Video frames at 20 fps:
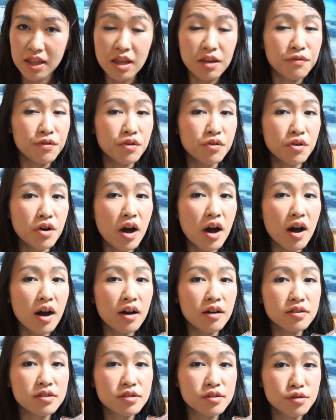And if you
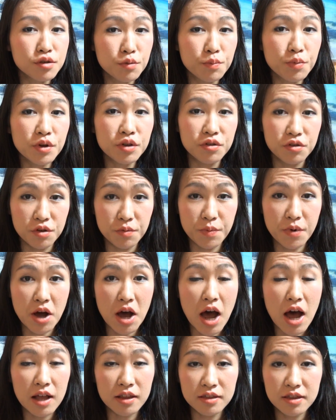are super duper
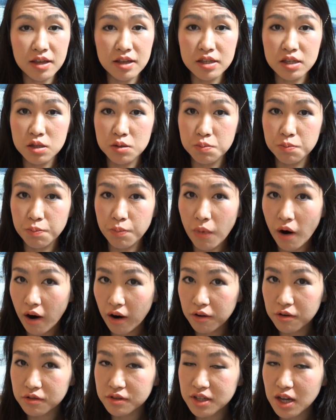
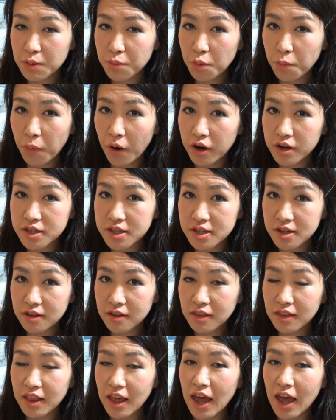anti-sparkle type of person,